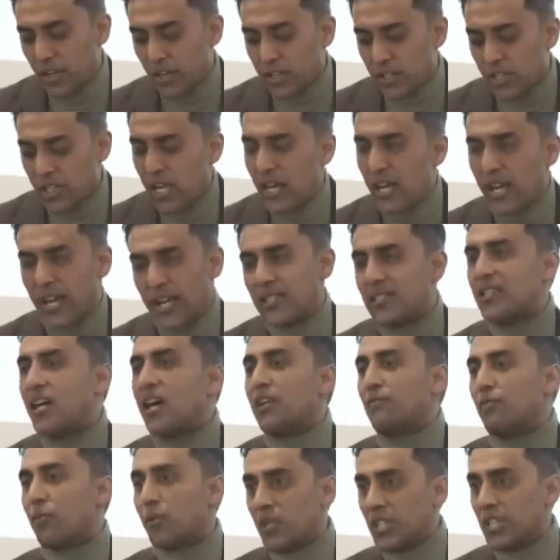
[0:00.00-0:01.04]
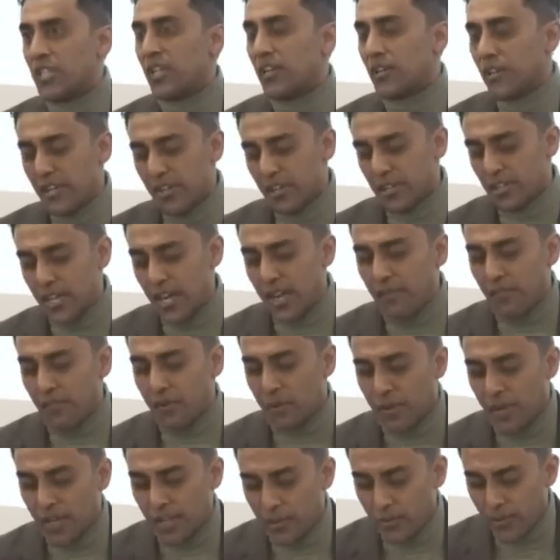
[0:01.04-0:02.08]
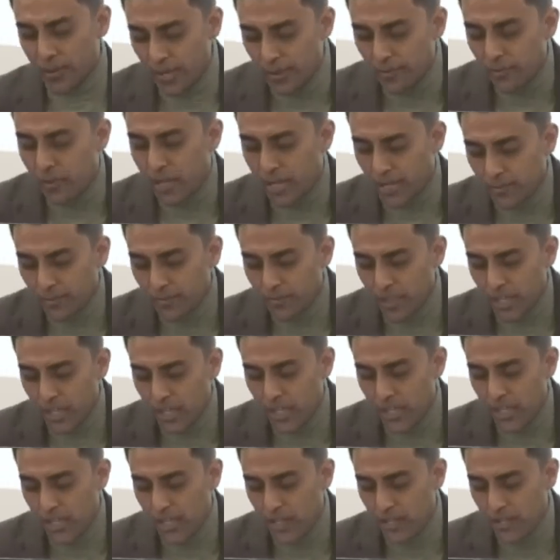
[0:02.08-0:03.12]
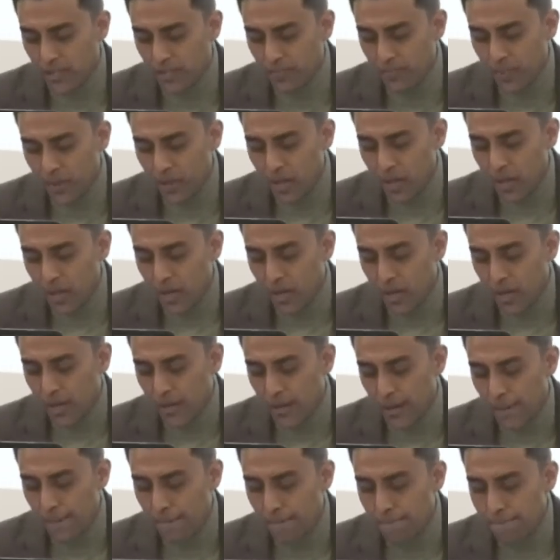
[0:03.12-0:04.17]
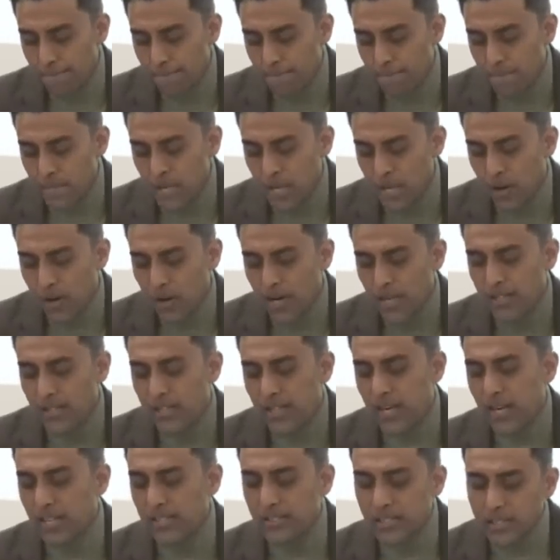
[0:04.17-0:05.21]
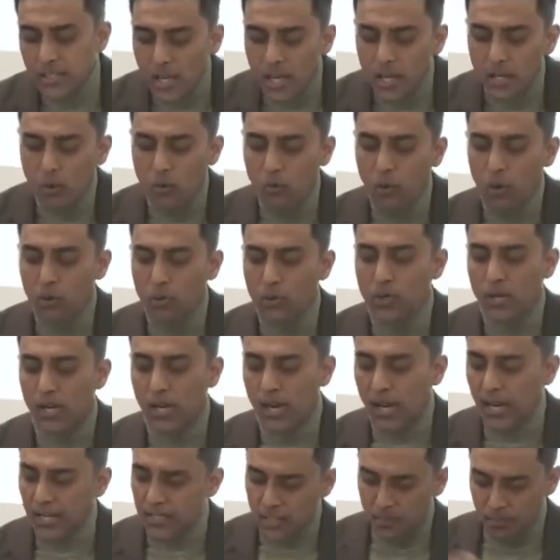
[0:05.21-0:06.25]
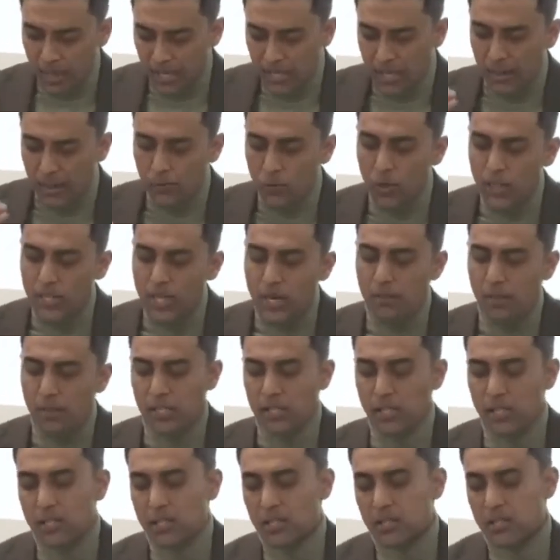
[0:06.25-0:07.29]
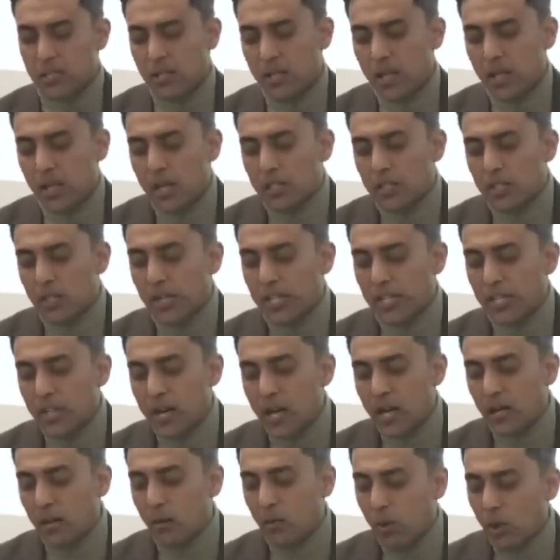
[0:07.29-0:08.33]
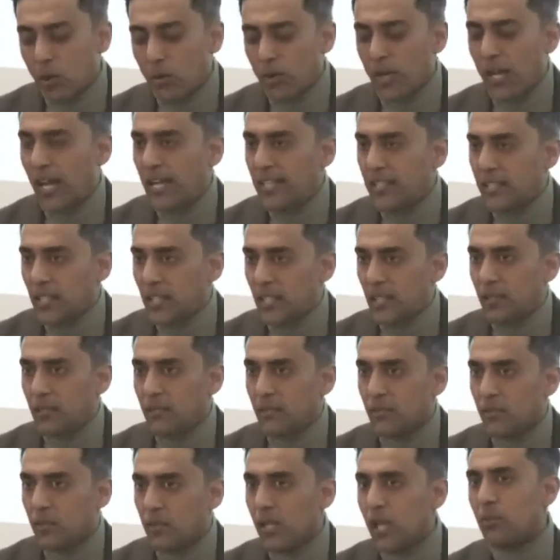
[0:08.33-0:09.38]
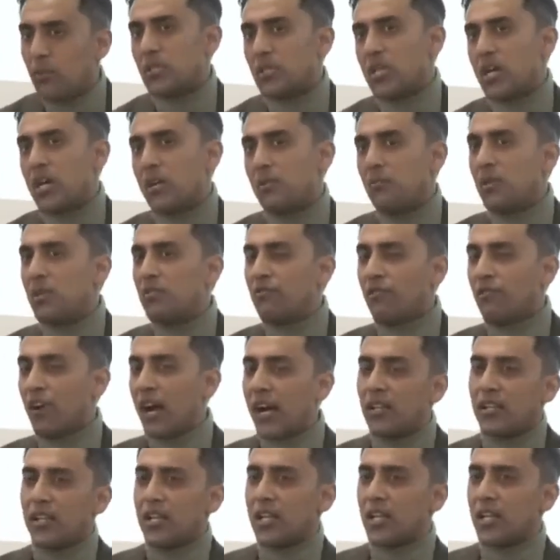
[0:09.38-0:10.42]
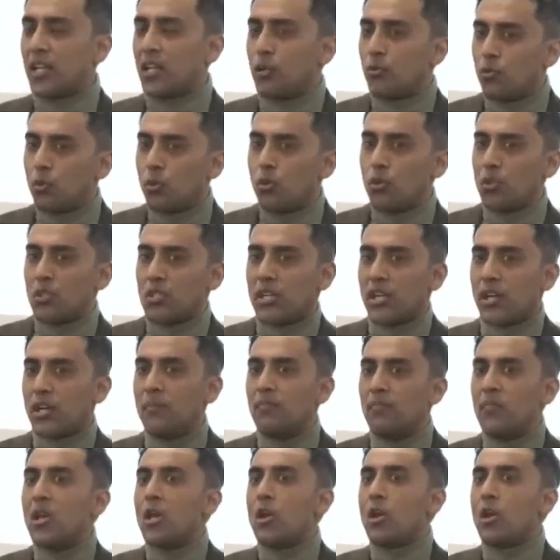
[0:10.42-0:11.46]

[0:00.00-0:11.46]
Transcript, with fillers: years, and it's not 1400 years ever, by the way, but in any case. Um, all right, then I did not quote, I just made, I'm going down my list. So I did not quote hadith. So that was not me violating any rules there.